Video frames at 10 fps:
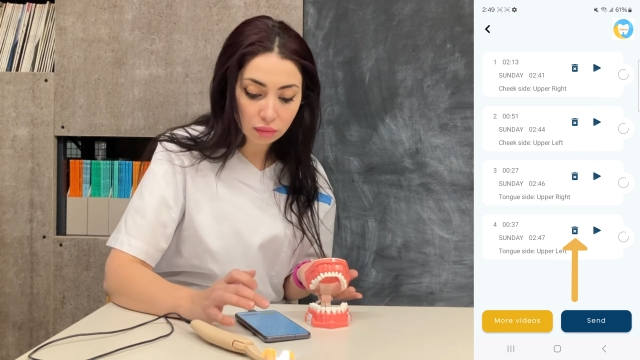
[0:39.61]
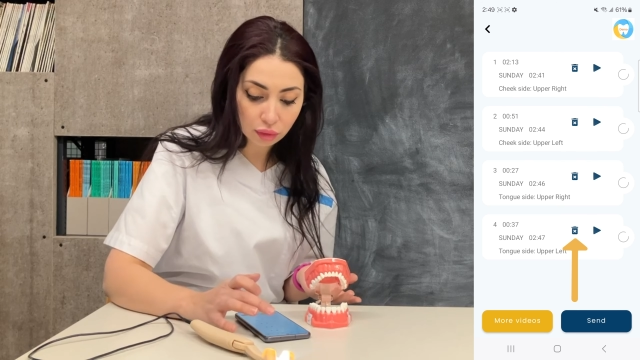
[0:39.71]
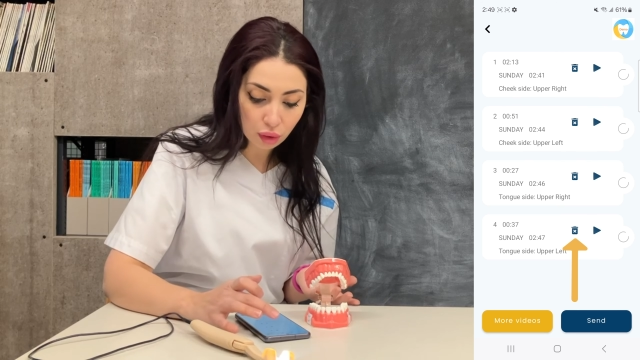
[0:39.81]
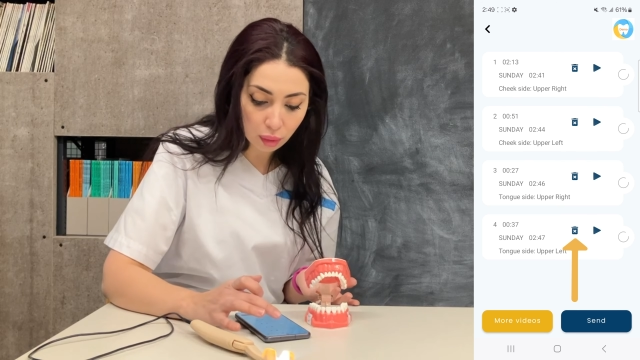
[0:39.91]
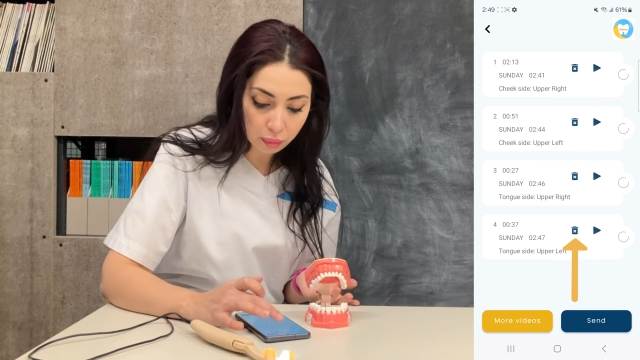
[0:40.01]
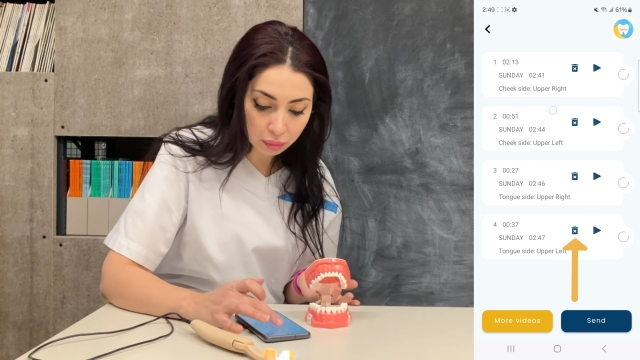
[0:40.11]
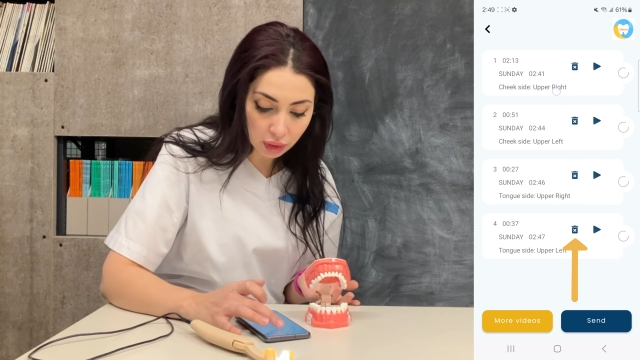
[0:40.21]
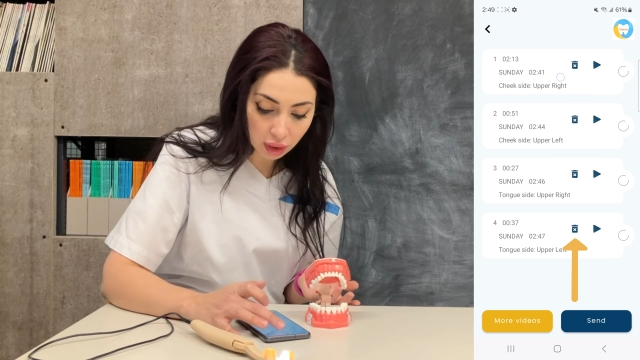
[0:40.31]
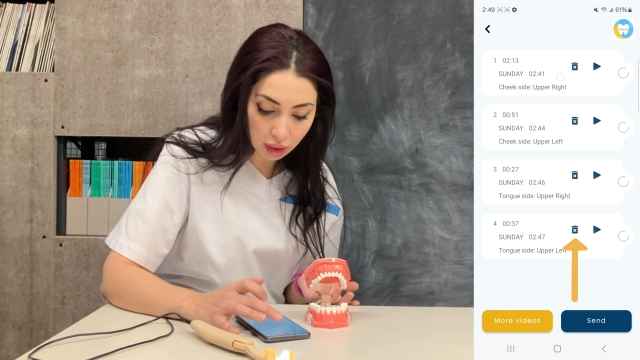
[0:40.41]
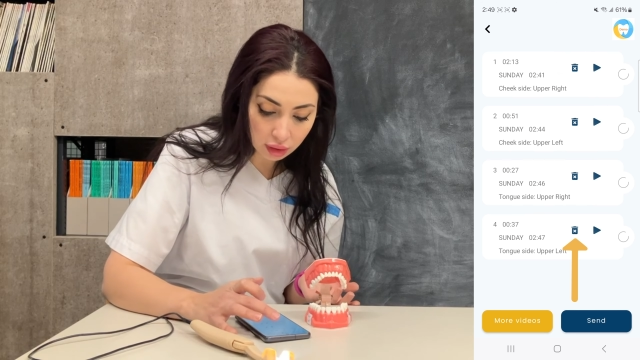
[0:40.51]
from
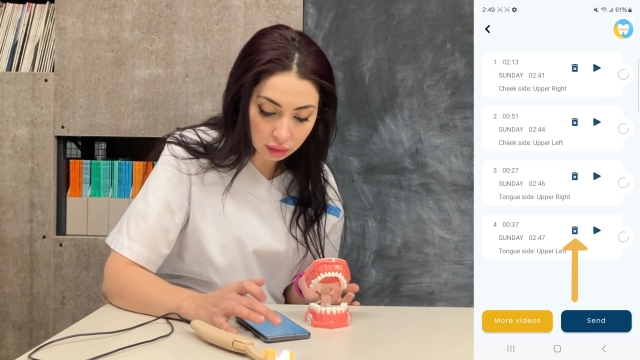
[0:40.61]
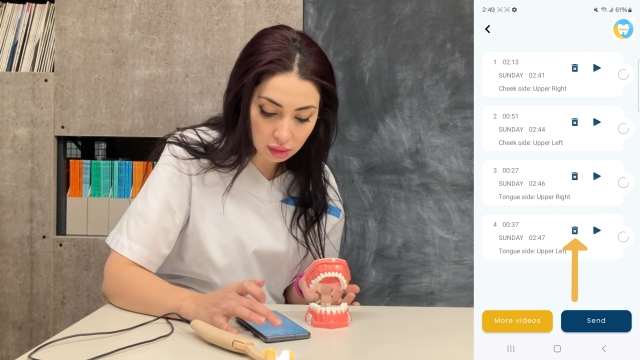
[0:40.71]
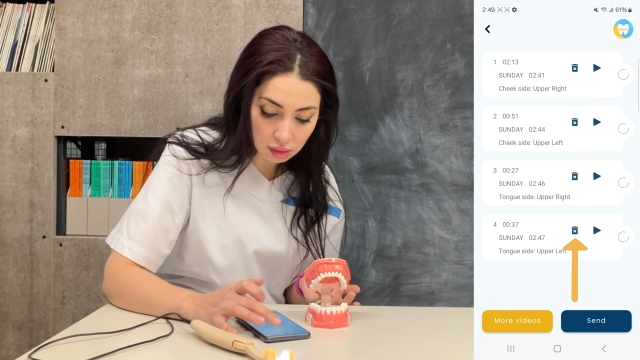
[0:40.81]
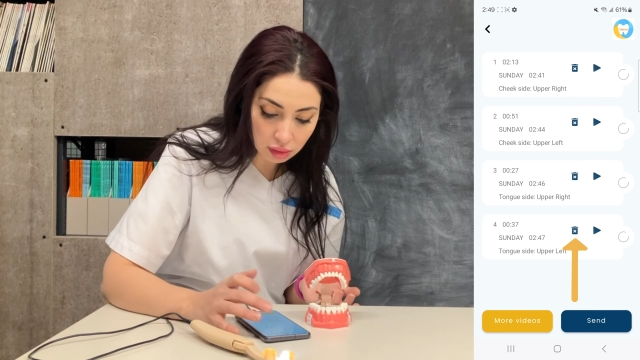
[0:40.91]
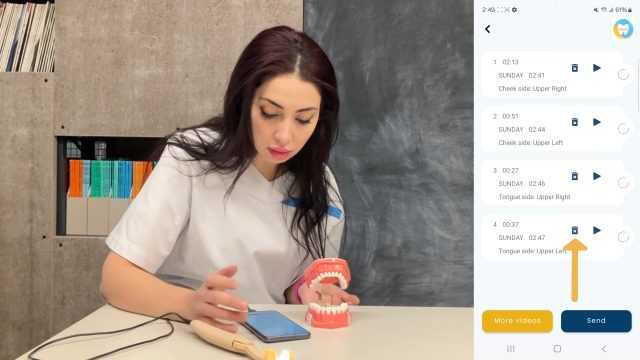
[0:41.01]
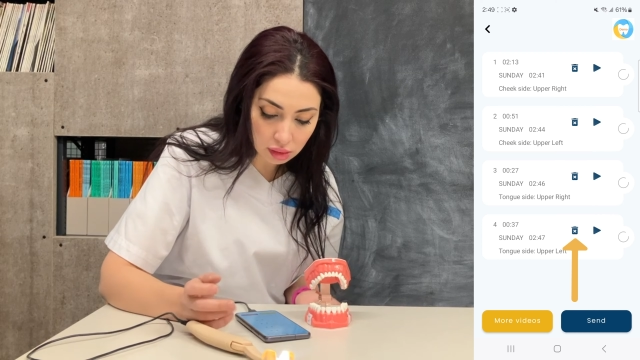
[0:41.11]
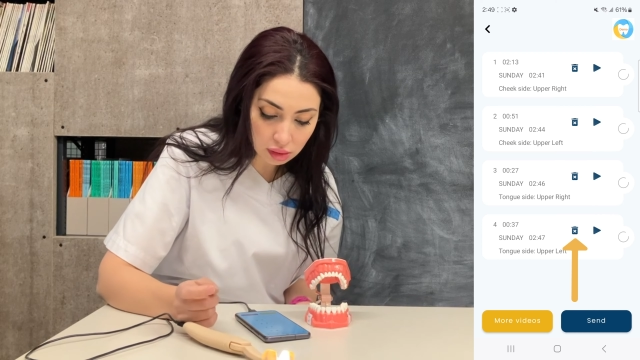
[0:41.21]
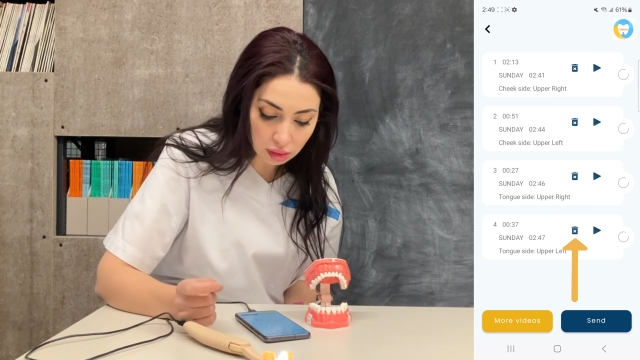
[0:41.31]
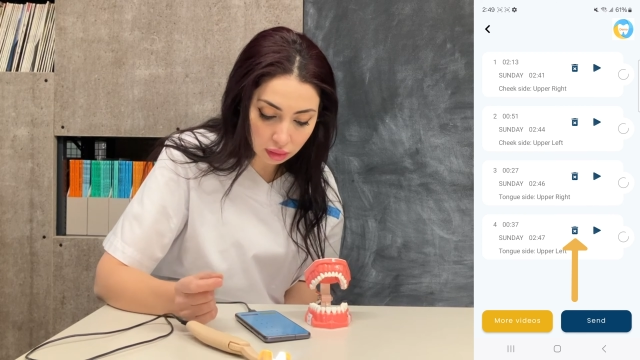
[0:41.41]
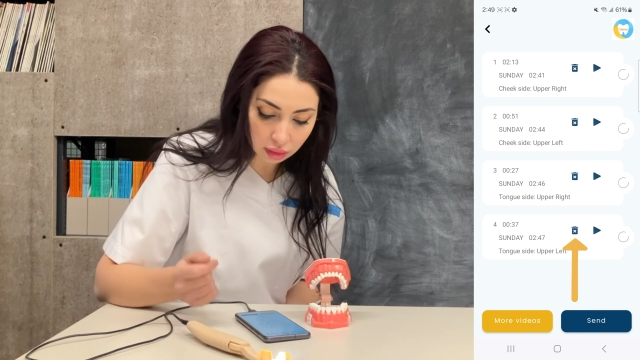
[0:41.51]
here,
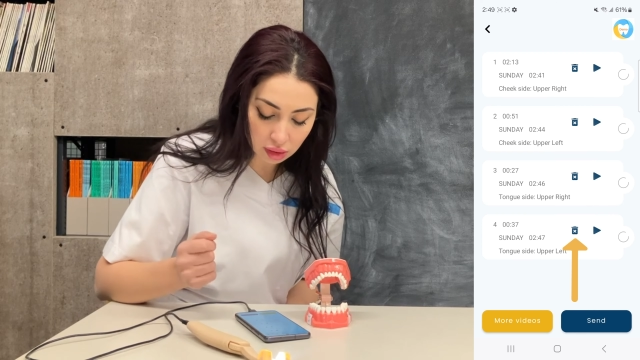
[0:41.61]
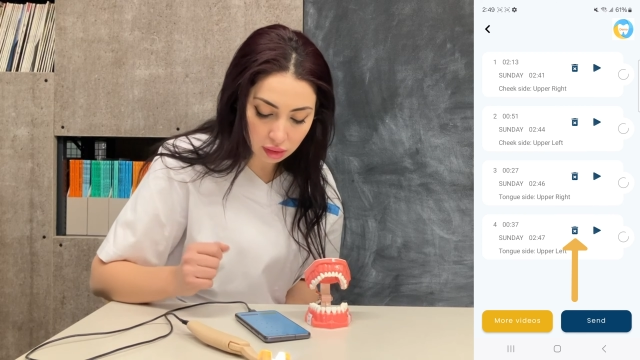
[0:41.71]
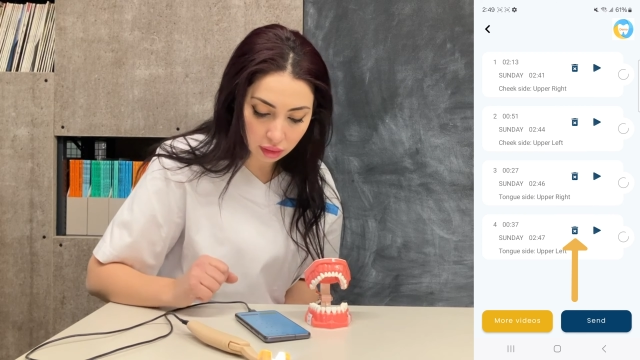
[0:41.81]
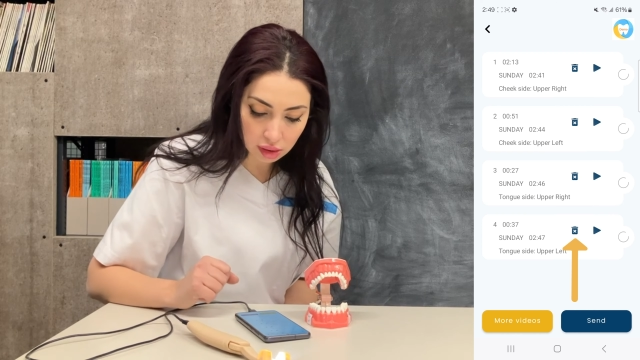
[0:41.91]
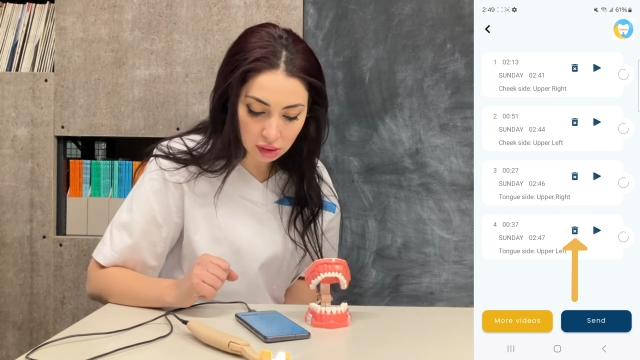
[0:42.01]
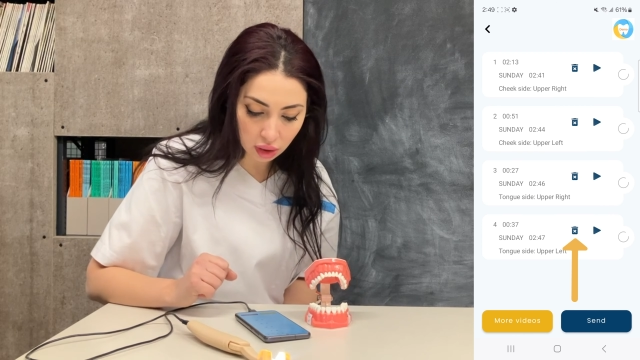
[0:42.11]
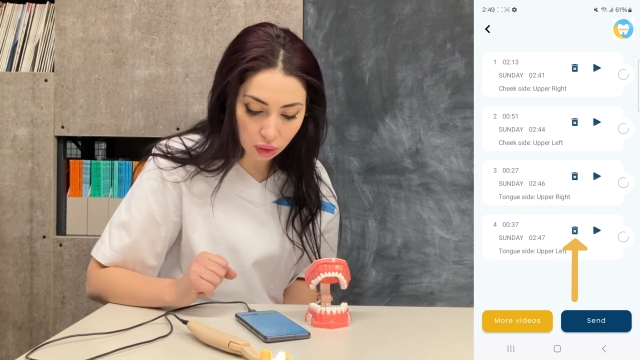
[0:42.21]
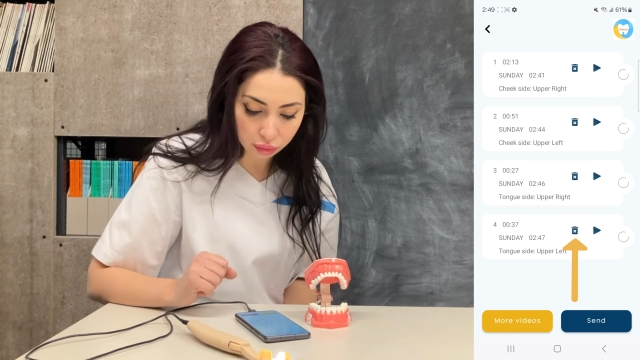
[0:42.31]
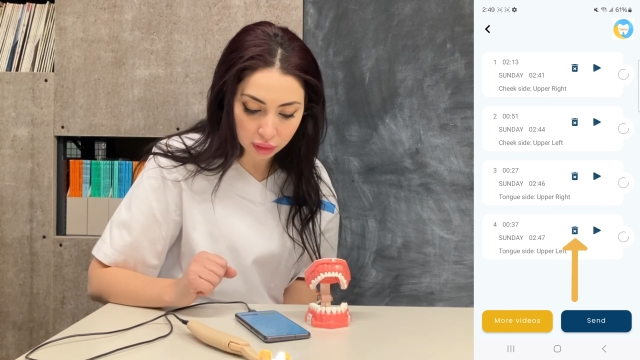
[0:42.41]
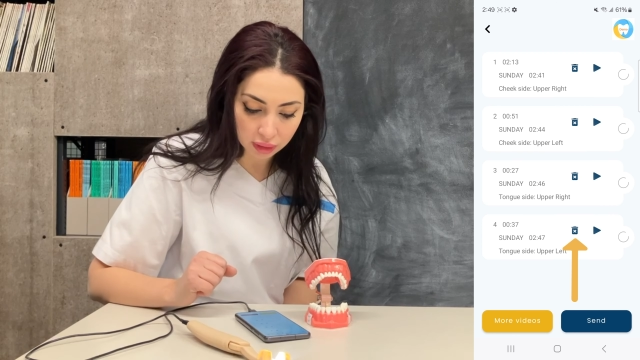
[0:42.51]
the sign
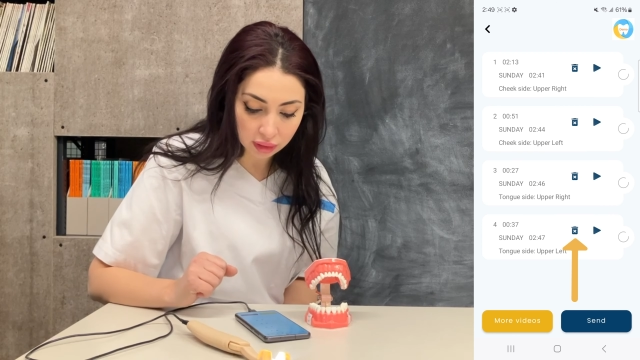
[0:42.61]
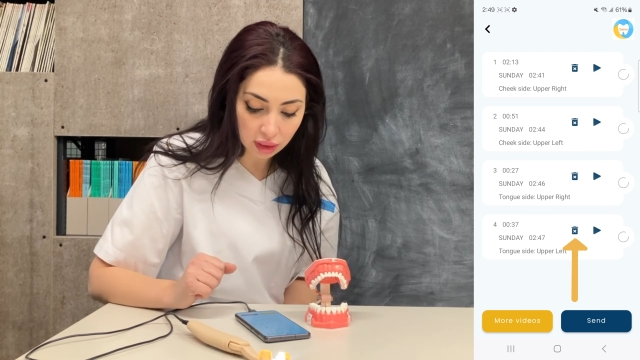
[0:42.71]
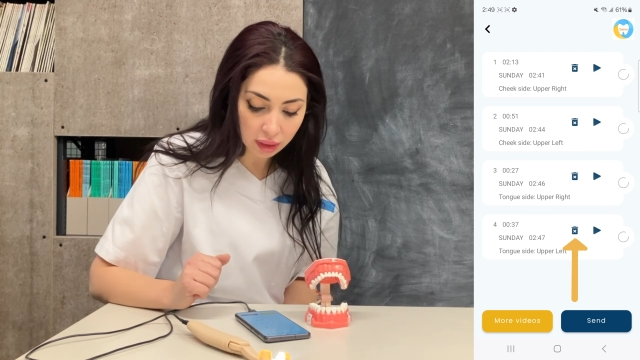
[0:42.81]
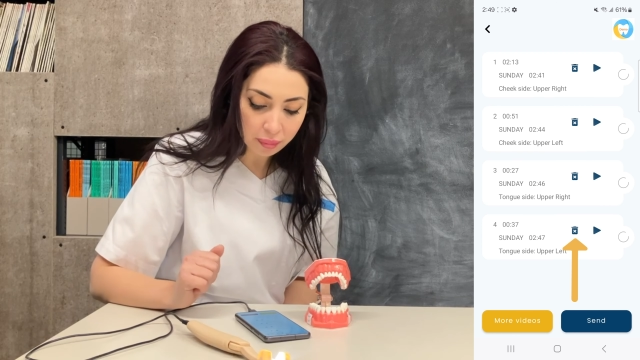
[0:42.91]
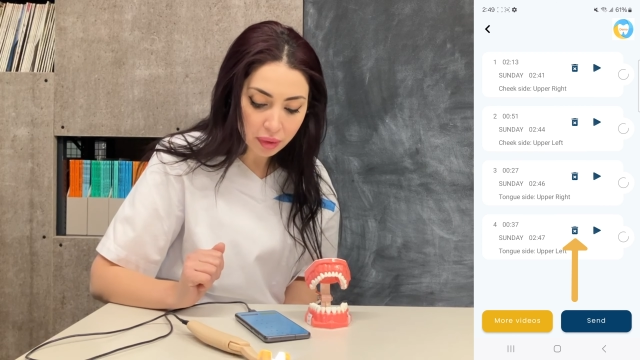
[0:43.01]
of deleting.